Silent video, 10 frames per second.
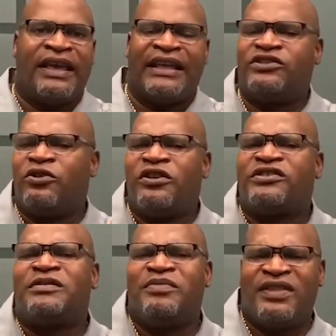And so there's
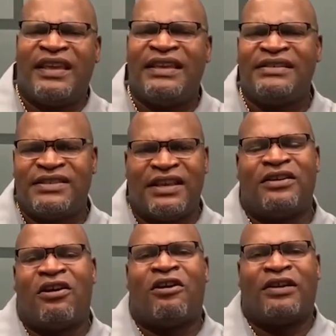some things
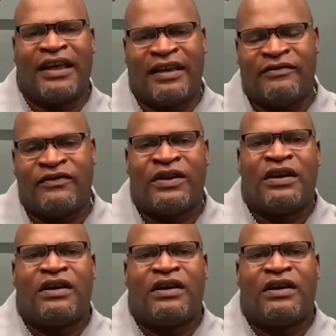in our life.